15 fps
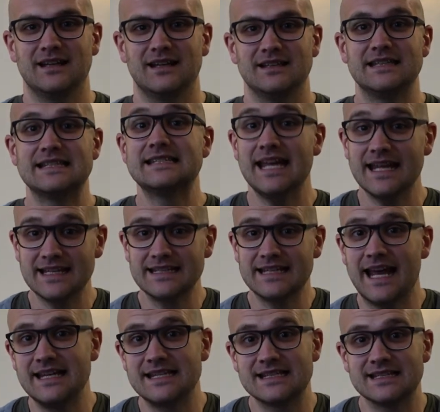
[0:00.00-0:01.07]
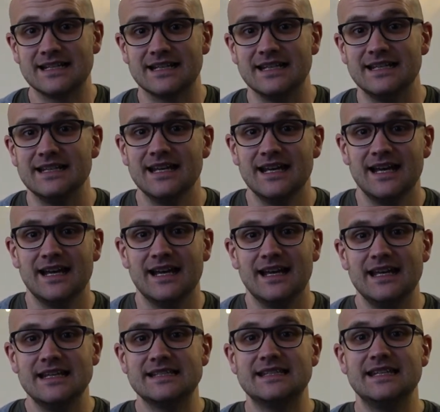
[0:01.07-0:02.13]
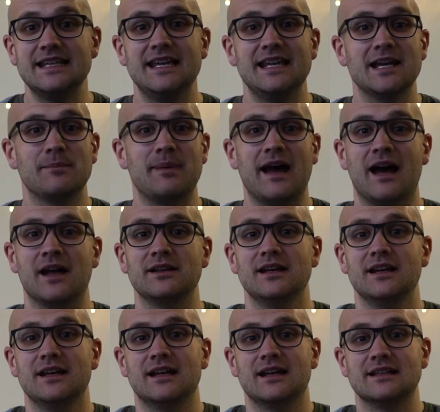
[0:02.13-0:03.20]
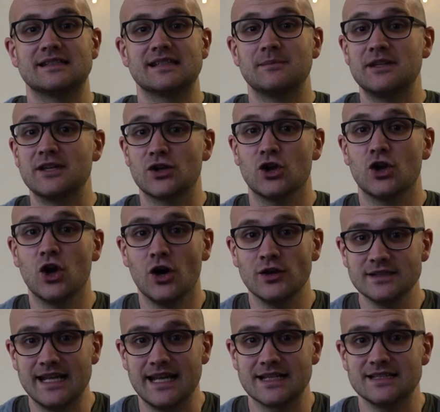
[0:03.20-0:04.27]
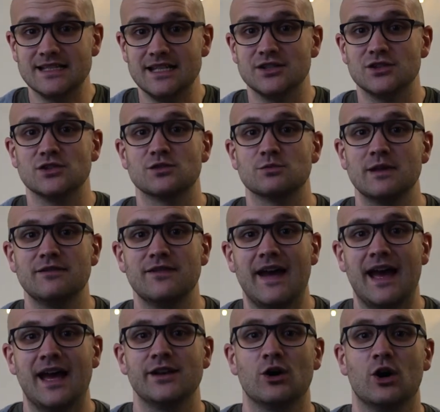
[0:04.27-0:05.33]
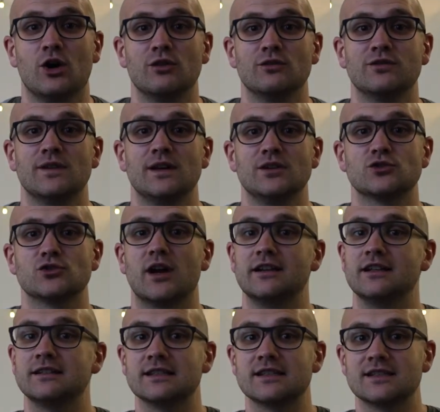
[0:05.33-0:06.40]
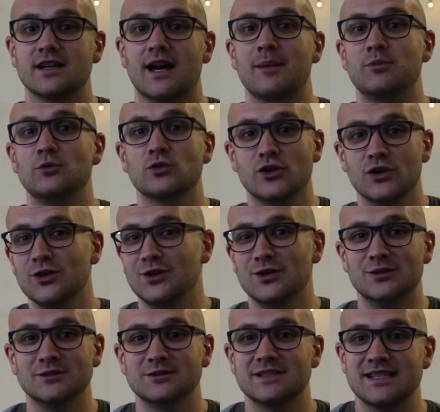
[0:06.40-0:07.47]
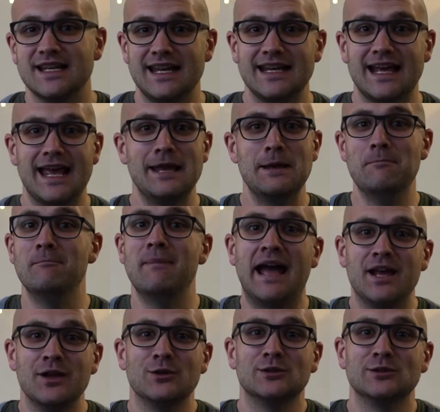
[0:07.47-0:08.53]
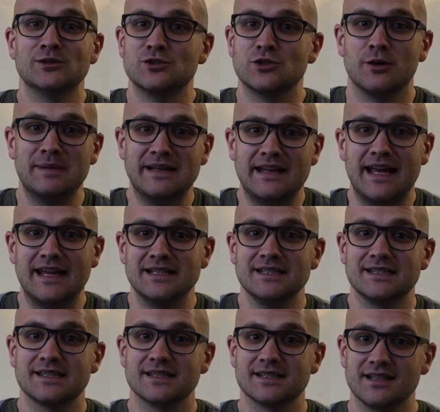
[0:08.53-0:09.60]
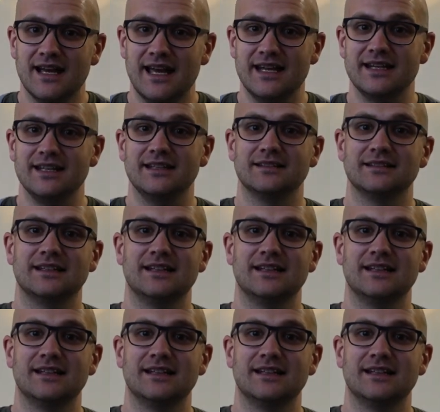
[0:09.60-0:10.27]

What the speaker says: The second case study is thinking about some of the context issues we've had of trying to disciple girls in a male-dominated society.